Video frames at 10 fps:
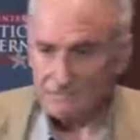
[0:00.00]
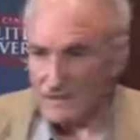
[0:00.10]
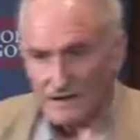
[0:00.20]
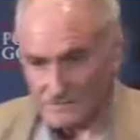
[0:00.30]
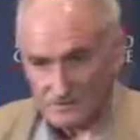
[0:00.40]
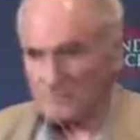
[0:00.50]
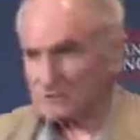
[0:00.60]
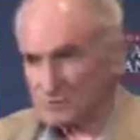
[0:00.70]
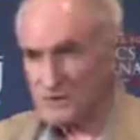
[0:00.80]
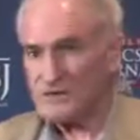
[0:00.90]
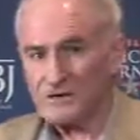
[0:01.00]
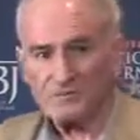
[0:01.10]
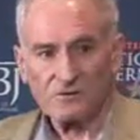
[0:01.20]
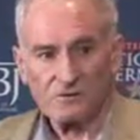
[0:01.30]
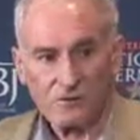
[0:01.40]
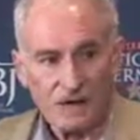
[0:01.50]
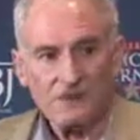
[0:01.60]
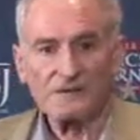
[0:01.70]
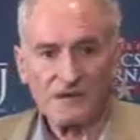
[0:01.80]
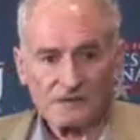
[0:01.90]
Perry, I assume, is pretty good, but
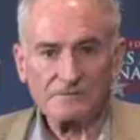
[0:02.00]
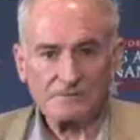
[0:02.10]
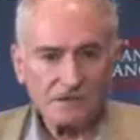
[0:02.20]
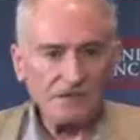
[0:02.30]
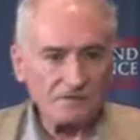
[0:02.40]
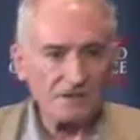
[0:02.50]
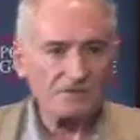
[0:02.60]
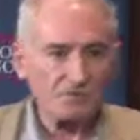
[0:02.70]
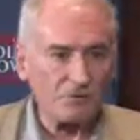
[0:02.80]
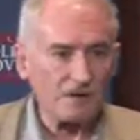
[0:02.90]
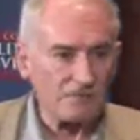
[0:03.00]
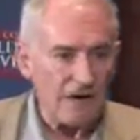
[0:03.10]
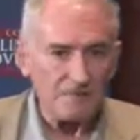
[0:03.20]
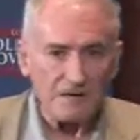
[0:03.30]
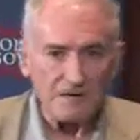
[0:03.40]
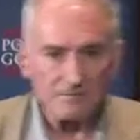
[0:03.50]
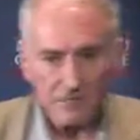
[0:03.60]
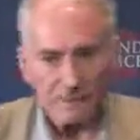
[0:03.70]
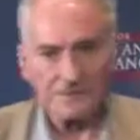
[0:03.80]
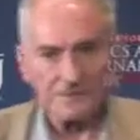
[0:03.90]
White'll get, his $25 million
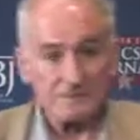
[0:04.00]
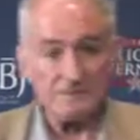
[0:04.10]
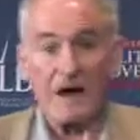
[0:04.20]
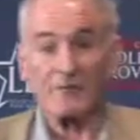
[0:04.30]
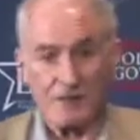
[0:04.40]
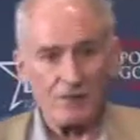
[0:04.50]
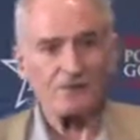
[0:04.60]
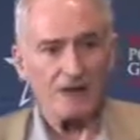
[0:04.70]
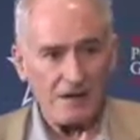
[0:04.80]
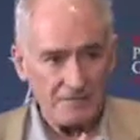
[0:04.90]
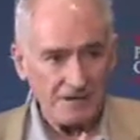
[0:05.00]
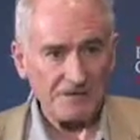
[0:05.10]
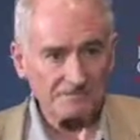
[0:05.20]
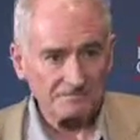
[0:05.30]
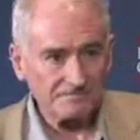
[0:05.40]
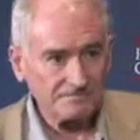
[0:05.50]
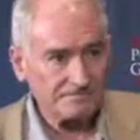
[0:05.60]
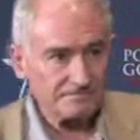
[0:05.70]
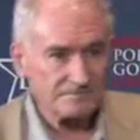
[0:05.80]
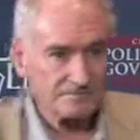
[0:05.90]
probably gets him about $35 million,
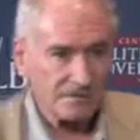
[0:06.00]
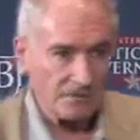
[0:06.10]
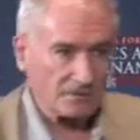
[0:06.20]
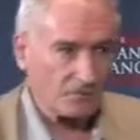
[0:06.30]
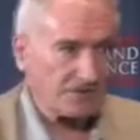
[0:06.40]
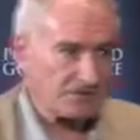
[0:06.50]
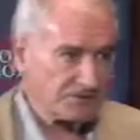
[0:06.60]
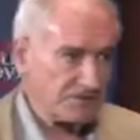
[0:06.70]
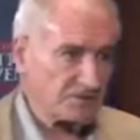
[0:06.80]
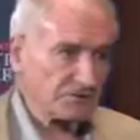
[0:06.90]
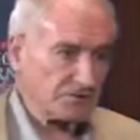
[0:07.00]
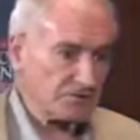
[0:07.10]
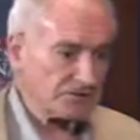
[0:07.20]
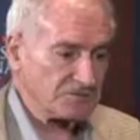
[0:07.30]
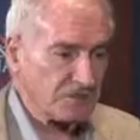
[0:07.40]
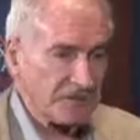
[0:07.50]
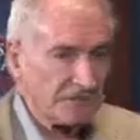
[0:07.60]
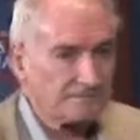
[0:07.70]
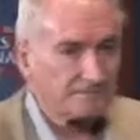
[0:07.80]
the way he's able to use his money.